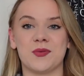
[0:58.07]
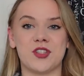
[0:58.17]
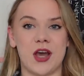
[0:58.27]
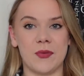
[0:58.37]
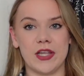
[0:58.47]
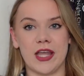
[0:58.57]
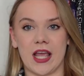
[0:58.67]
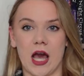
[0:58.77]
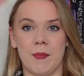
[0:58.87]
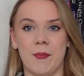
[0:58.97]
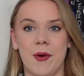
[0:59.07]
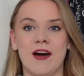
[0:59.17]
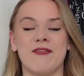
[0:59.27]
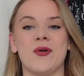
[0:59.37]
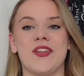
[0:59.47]
which I will link up
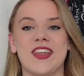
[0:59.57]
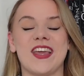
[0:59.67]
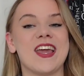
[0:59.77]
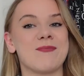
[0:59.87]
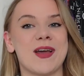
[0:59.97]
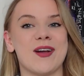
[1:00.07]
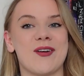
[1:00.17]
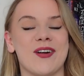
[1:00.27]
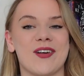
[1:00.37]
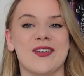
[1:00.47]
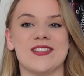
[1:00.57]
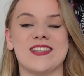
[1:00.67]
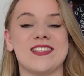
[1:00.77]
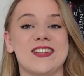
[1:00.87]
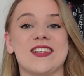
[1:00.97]
above, what the Kingmaker Chronicles
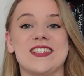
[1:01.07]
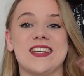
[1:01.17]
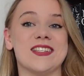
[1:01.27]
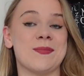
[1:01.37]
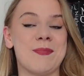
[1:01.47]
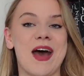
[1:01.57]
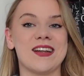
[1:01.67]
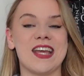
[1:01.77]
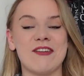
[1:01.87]
series is about,